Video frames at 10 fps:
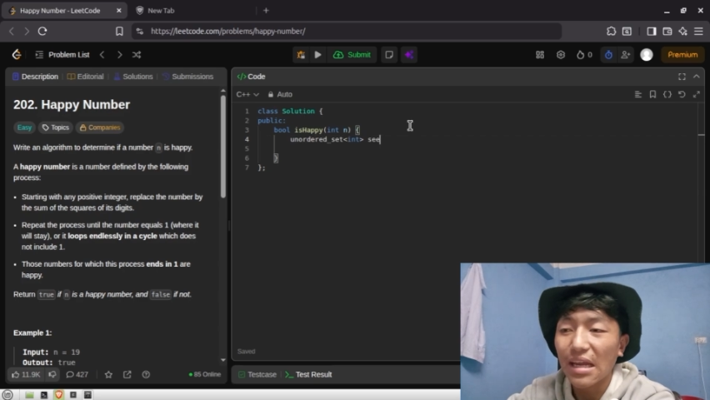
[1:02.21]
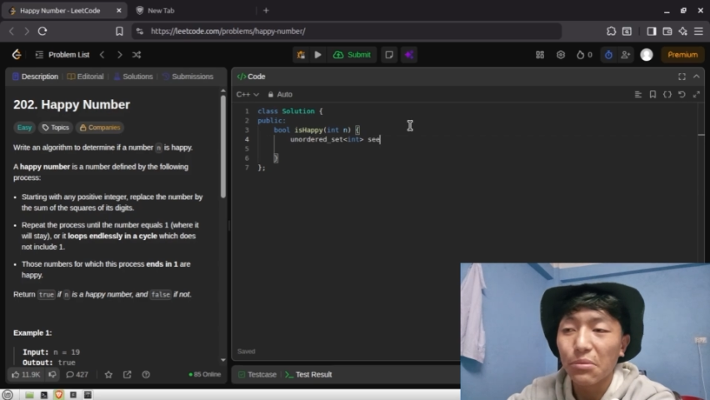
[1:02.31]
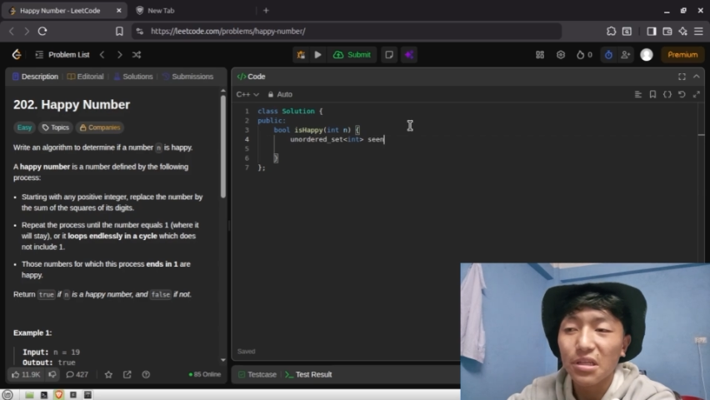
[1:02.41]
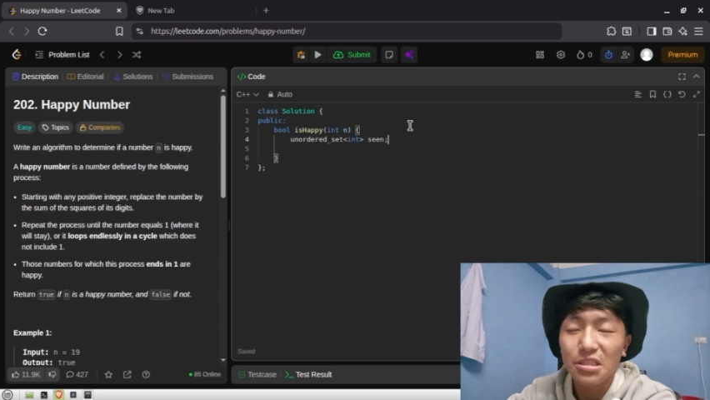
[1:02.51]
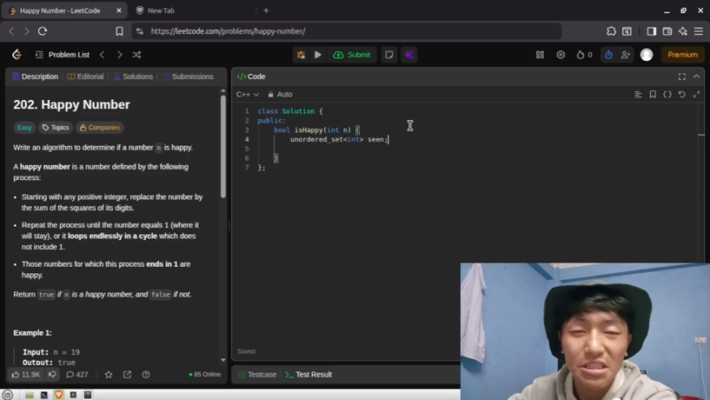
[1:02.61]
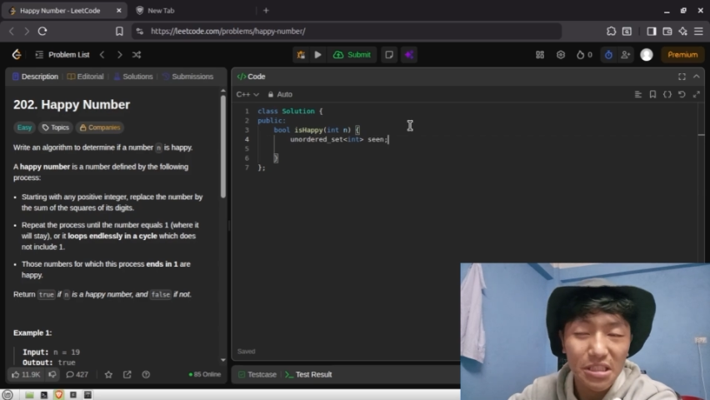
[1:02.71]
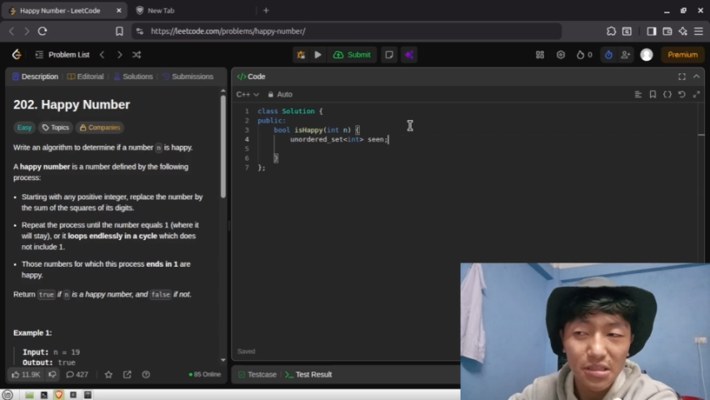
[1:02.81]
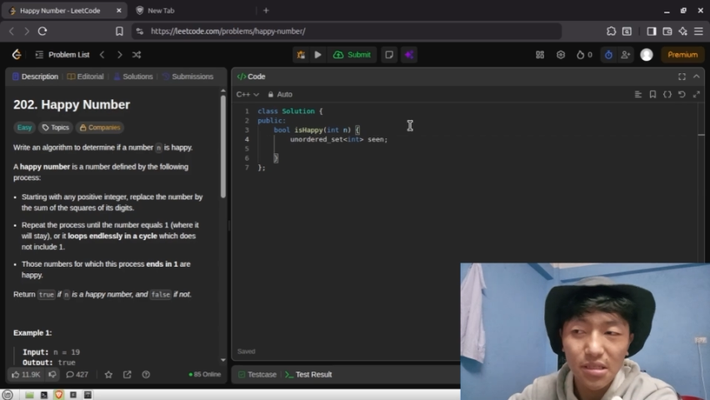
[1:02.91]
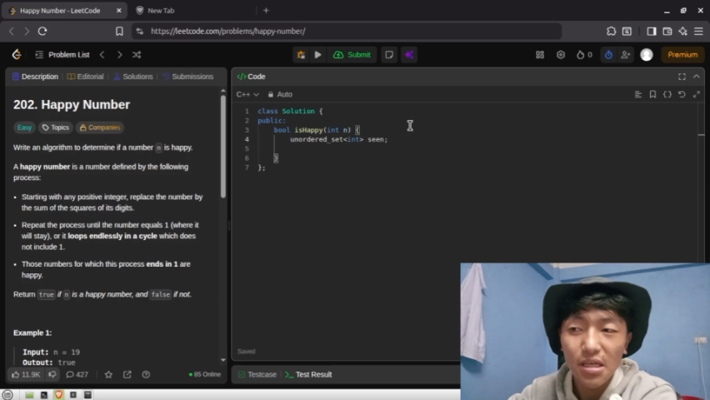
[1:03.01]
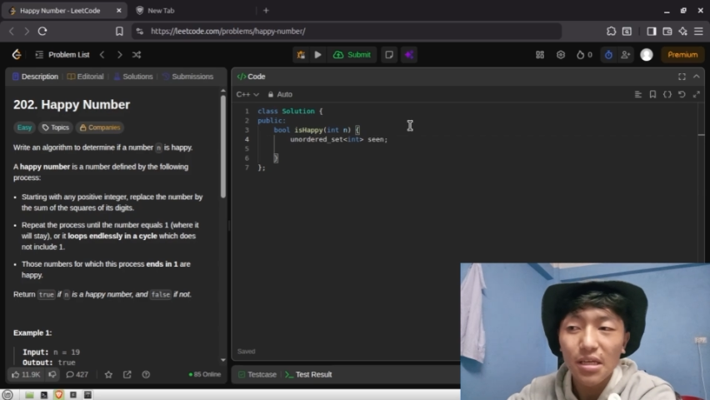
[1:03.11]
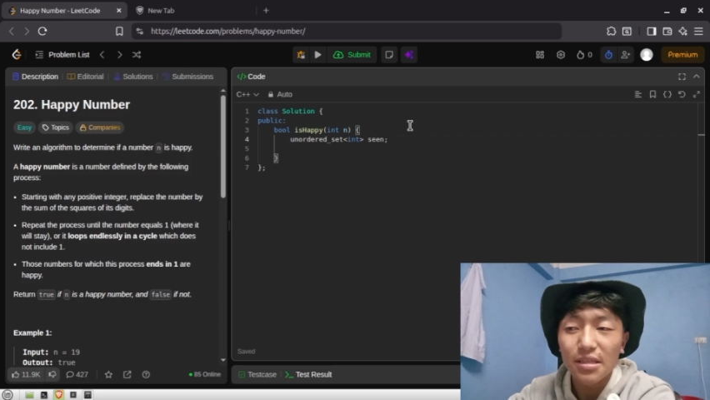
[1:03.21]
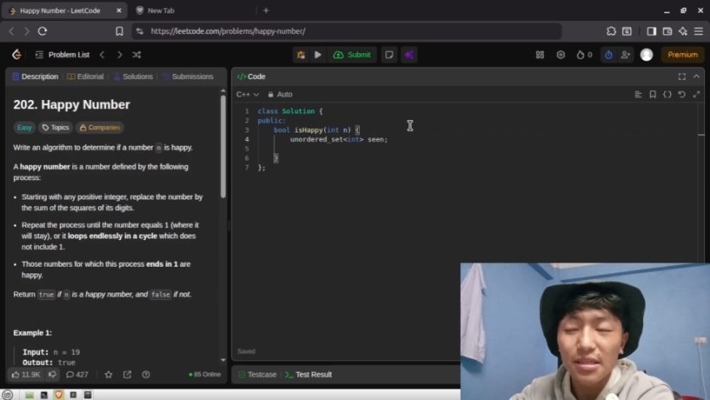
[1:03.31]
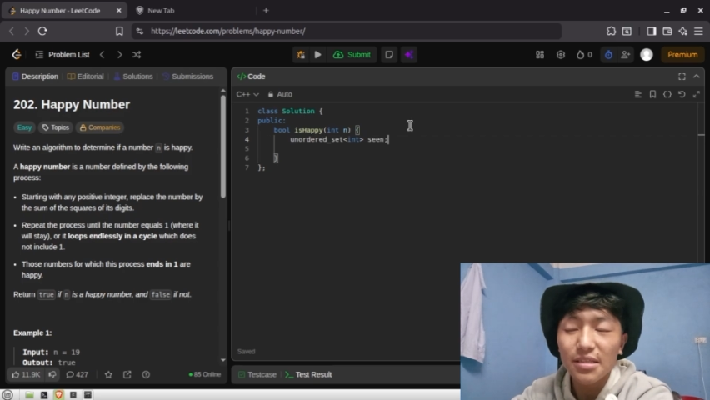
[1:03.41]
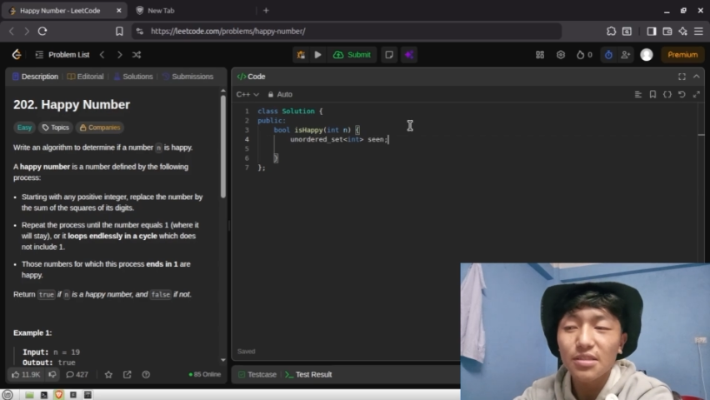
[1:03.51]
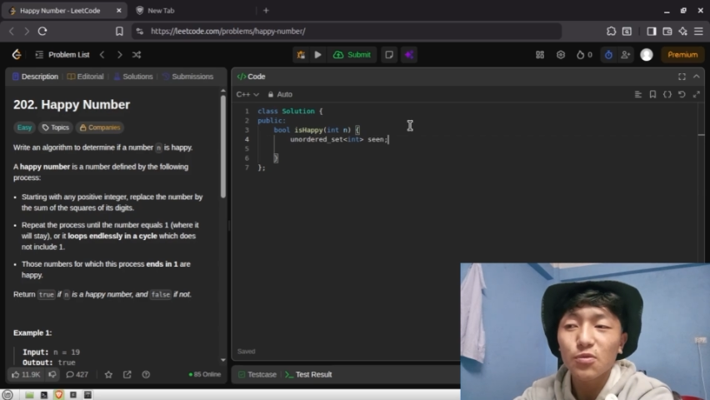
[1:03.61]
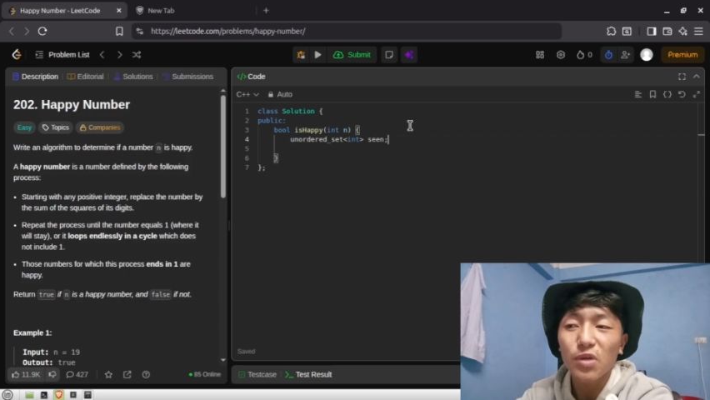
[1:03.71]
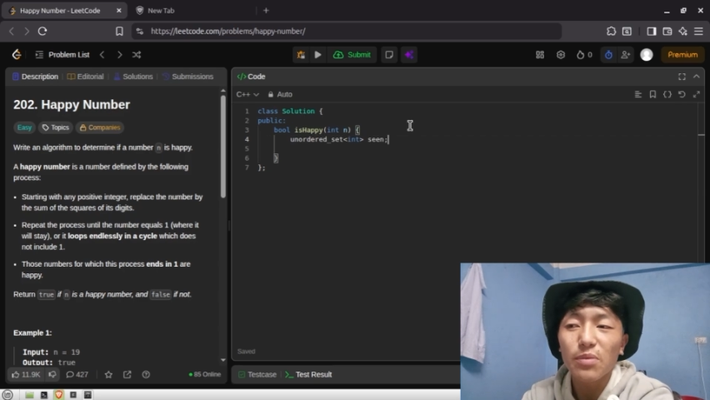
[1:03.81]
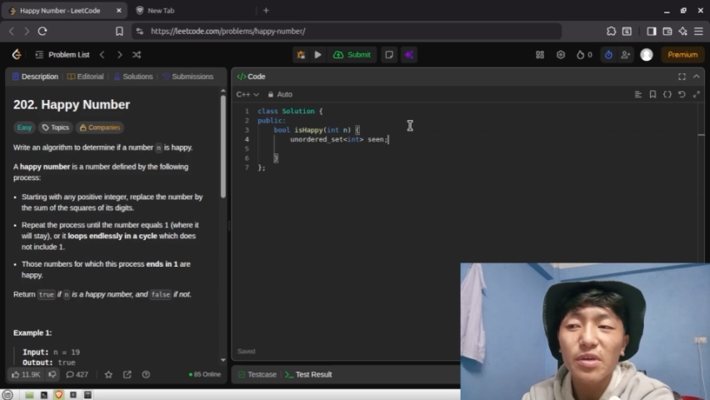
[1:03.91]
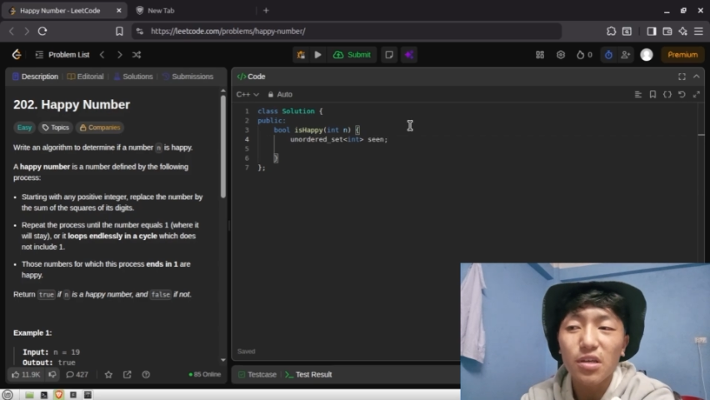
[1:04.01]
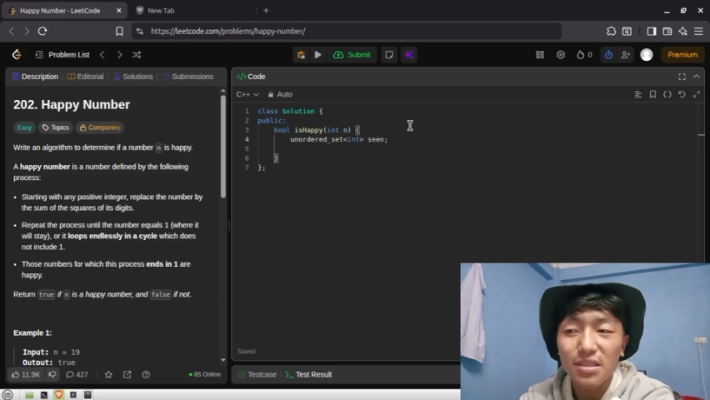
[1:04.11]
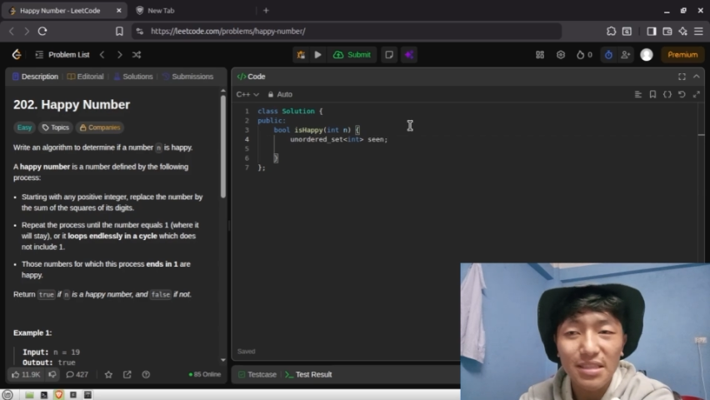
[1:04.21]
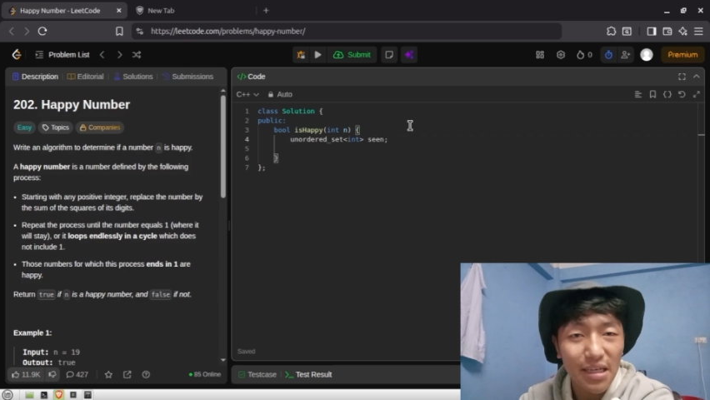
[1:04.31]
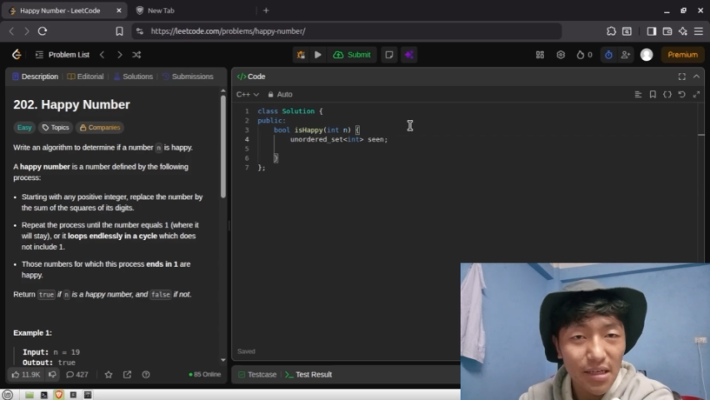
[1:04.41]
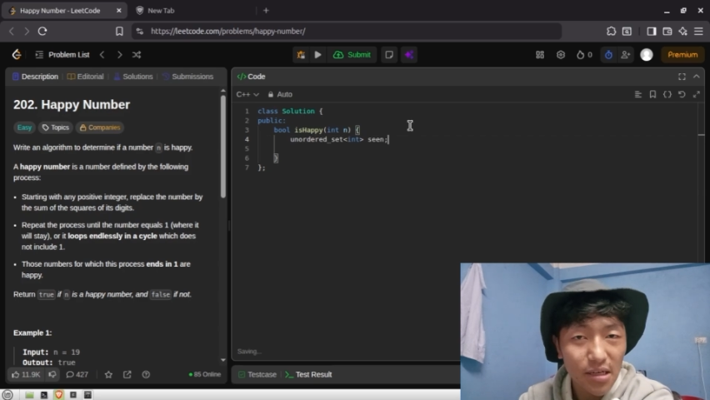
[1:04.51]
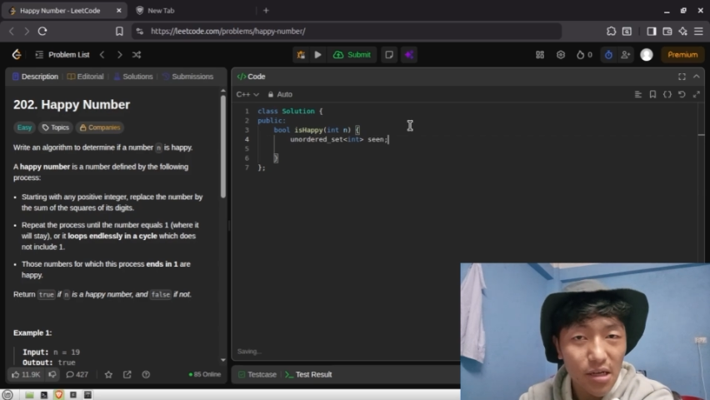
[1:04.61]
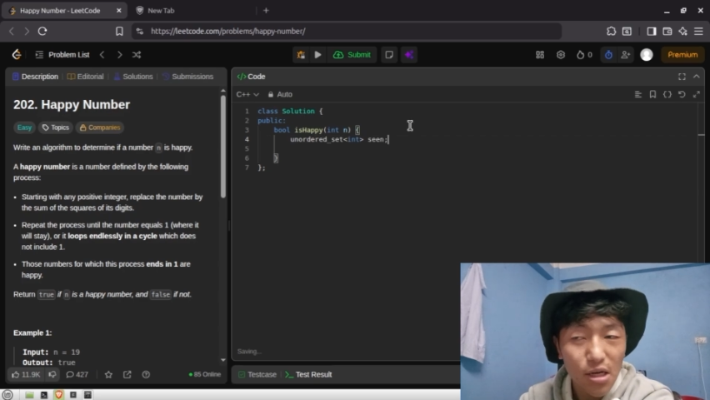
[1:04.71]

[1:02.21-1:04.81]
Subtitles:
name it scene. This will be a set